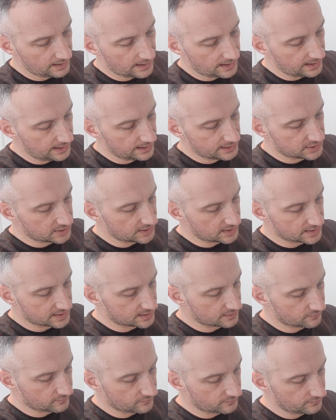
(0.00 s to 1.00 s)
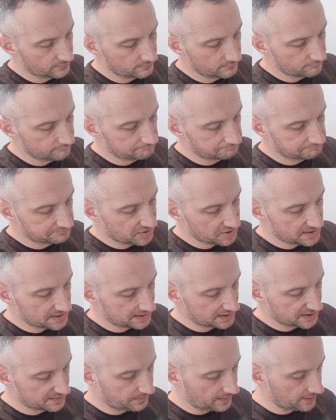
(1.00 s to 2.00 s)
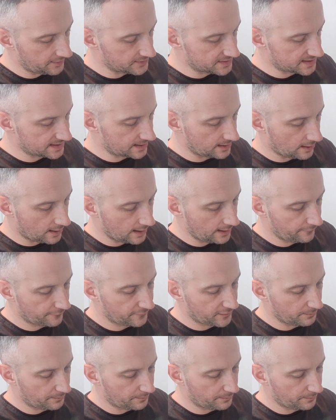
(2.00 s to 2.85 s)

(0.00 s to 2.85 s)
and it just explodes to life.